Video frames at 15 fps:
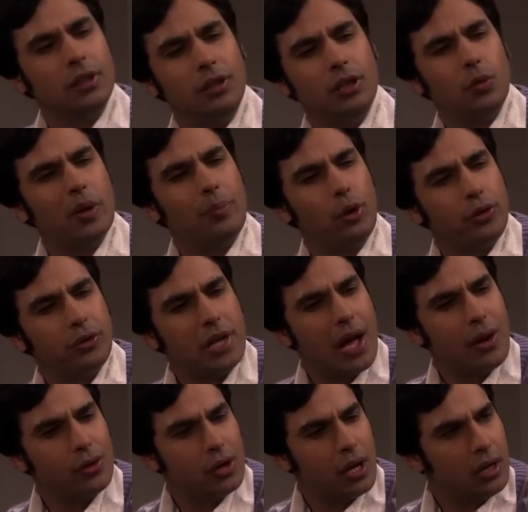know, we're both
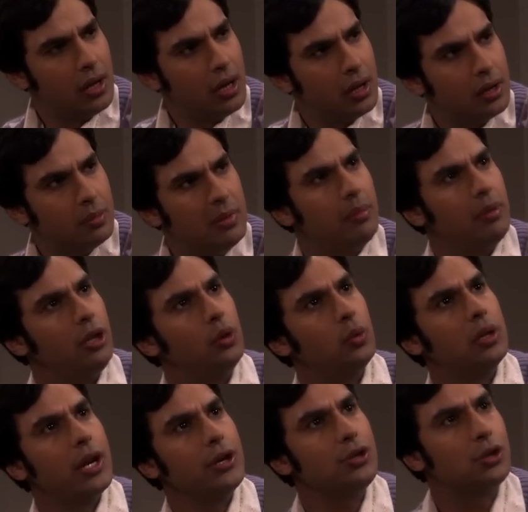down on our luck. Maybe
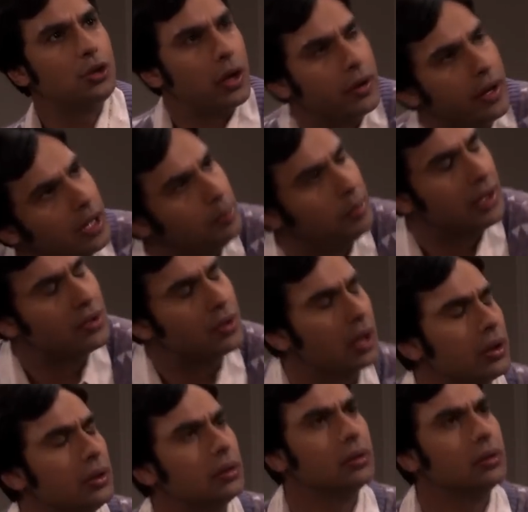you and I should try to get a place together.